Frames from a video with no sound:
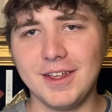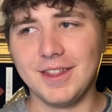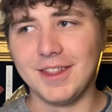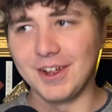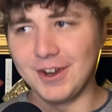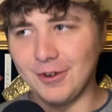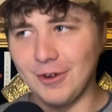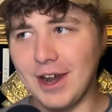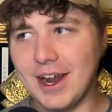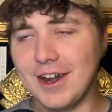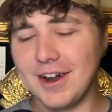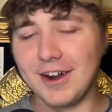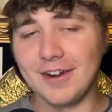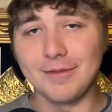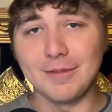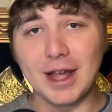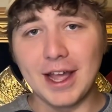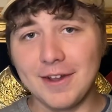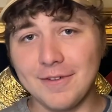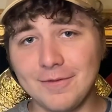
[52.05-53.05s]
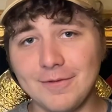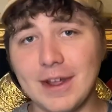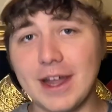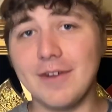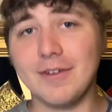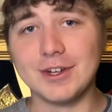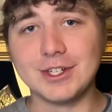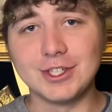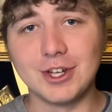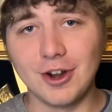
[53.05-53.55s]
the creator of my
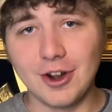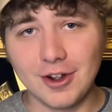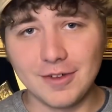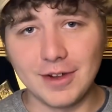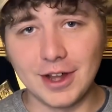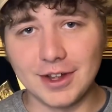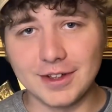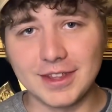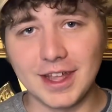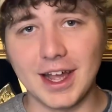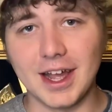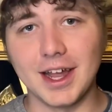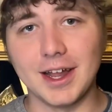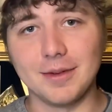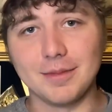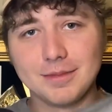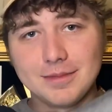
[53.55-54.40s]
favorite show of all time,